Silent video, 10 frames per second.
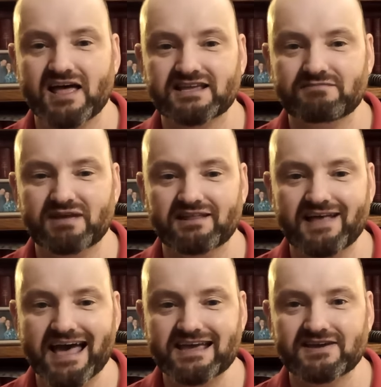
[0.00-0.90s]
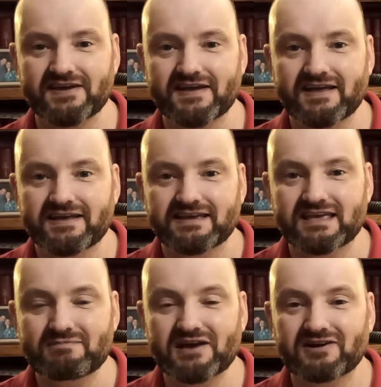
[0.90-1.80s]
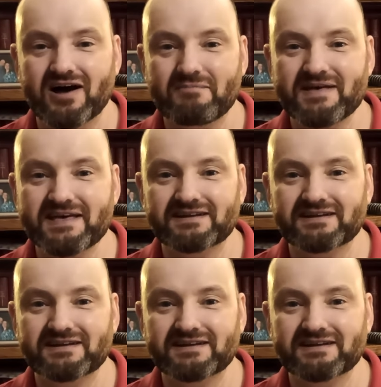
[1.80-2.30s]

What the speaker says: give me a like, give me a comment,